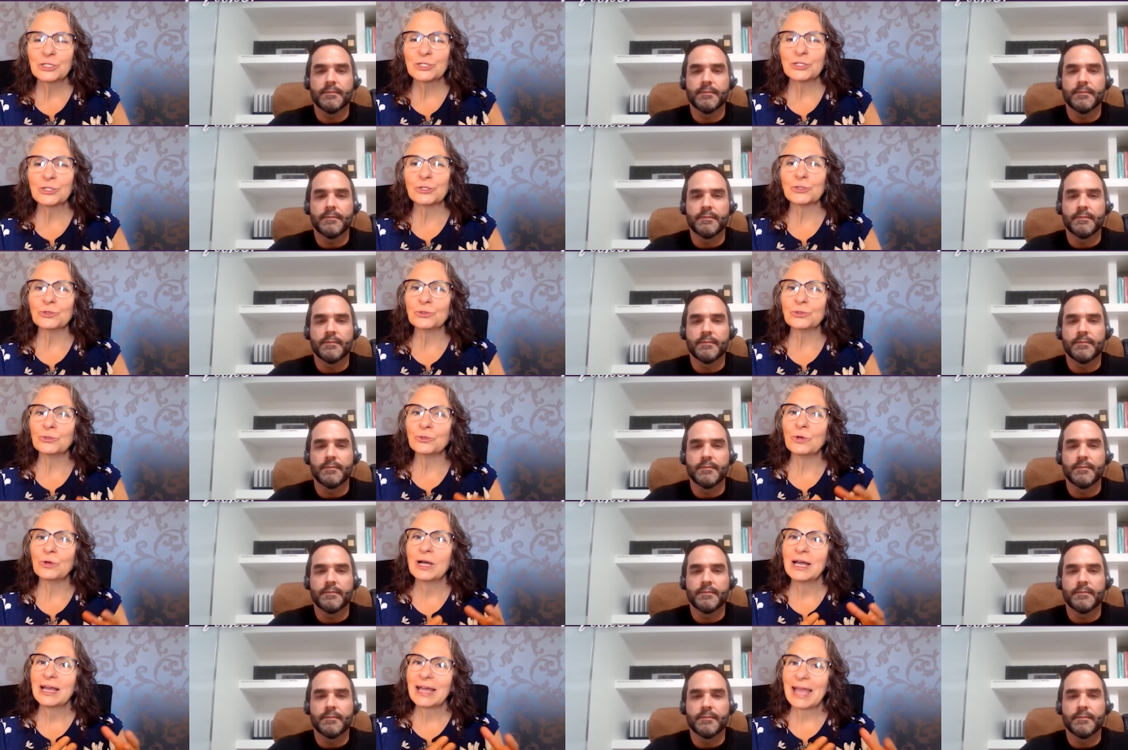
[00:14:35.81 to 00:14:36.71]

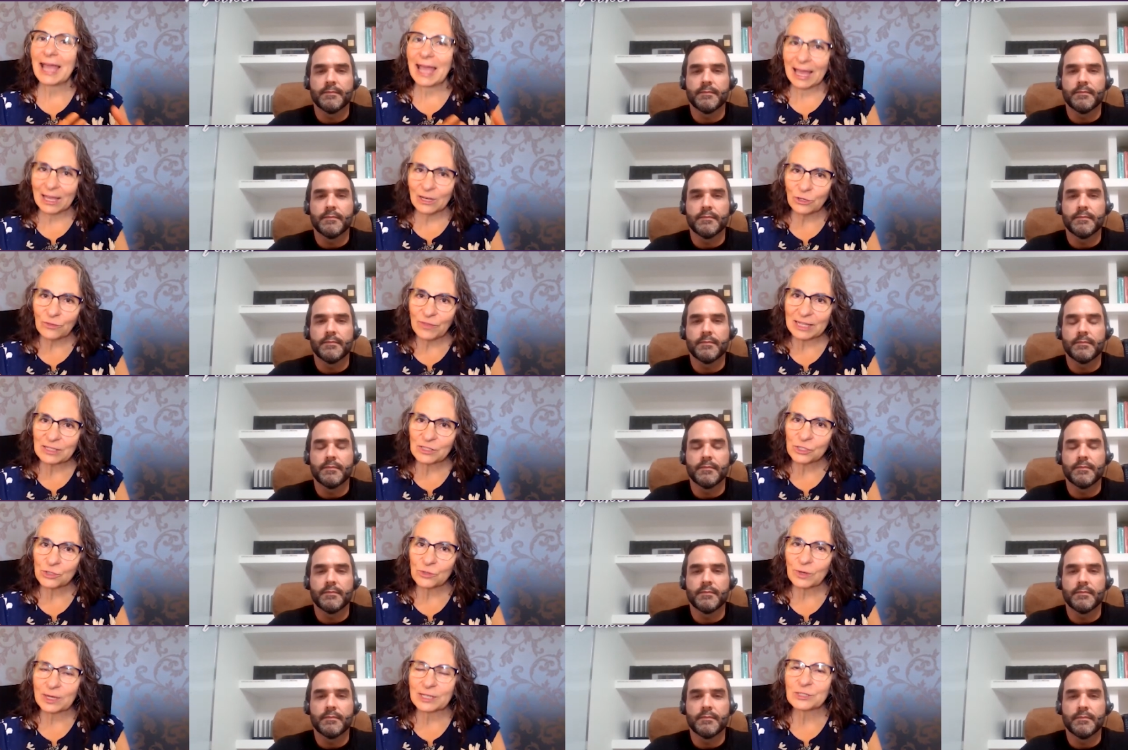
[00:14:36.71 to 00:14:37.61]
Speaker 1: to handle that
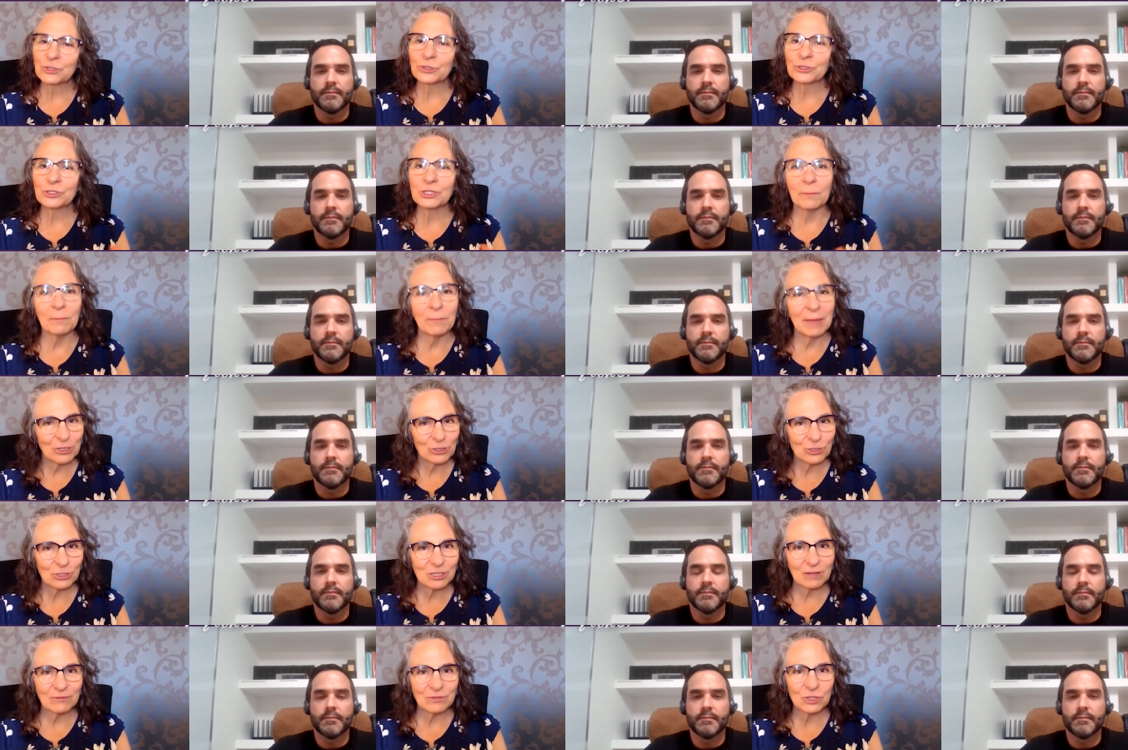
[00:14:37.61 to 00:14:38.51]
stressor, to make
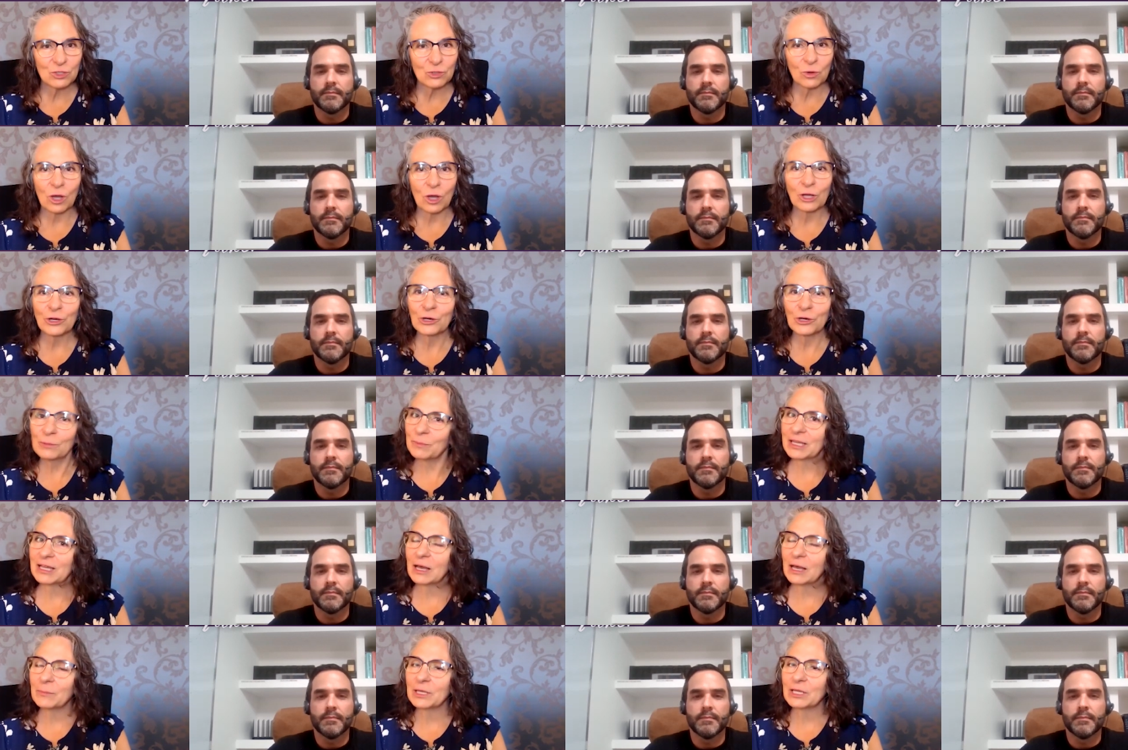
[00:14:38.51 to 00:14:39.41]
yourself stronger and
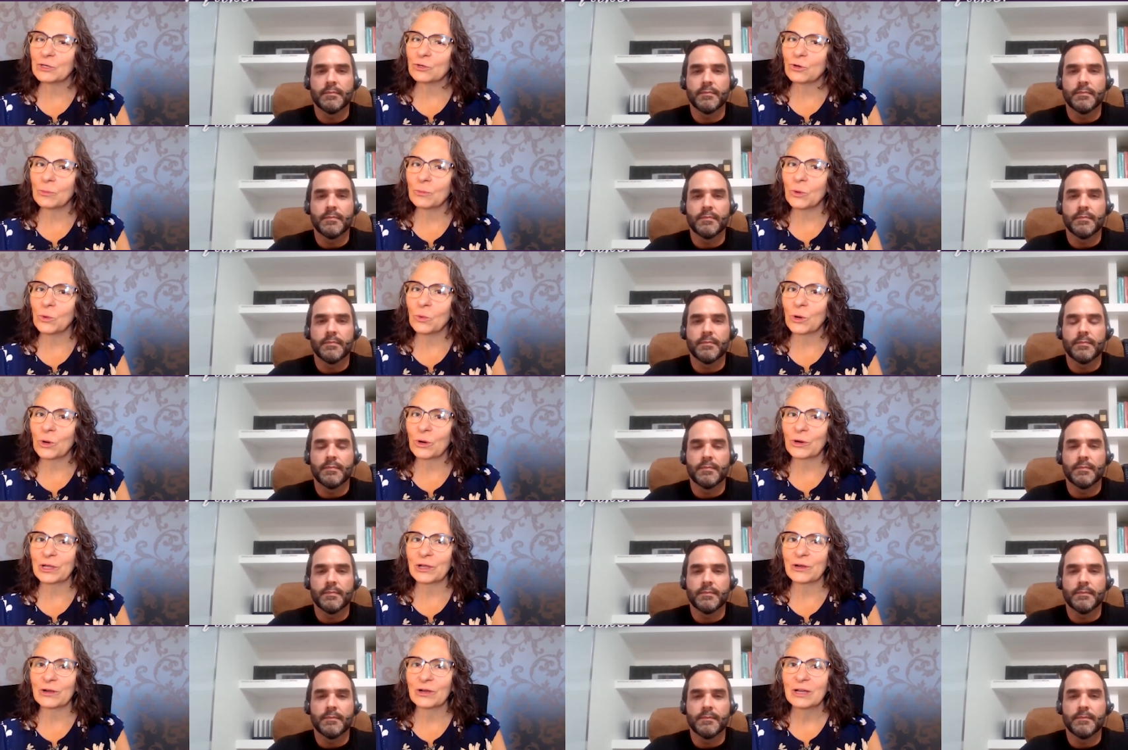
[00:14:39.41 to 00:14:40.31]
becoming a noble
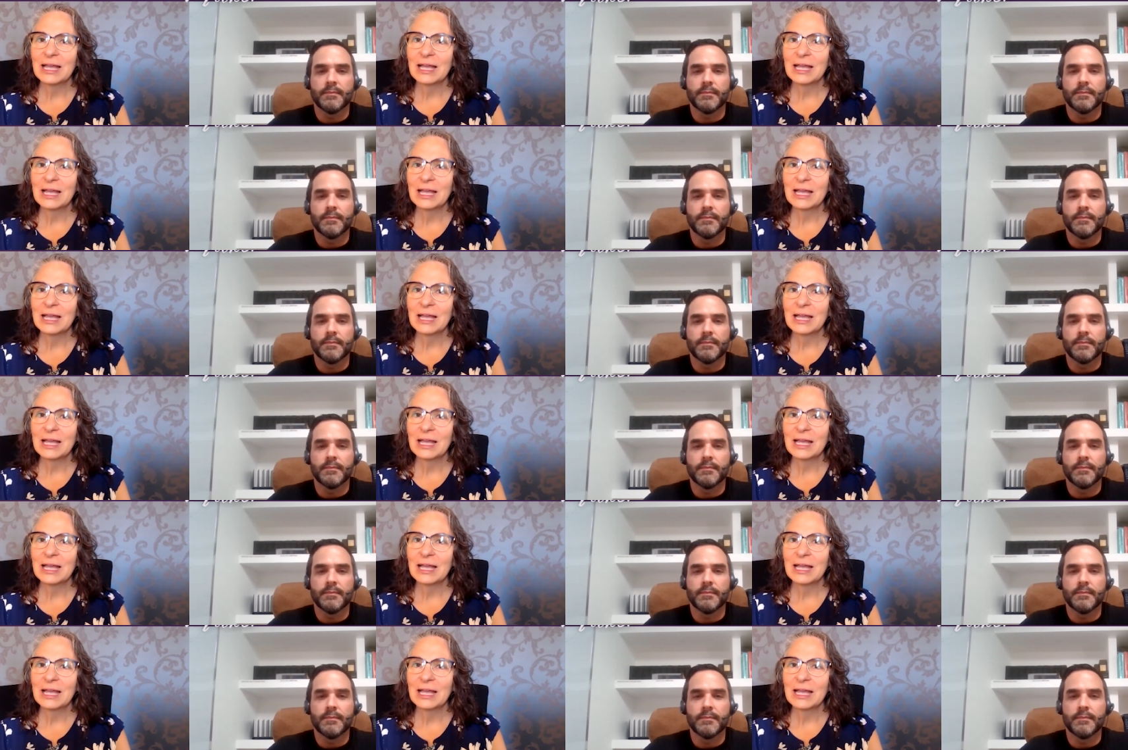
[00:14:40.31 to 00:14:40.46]
warrior,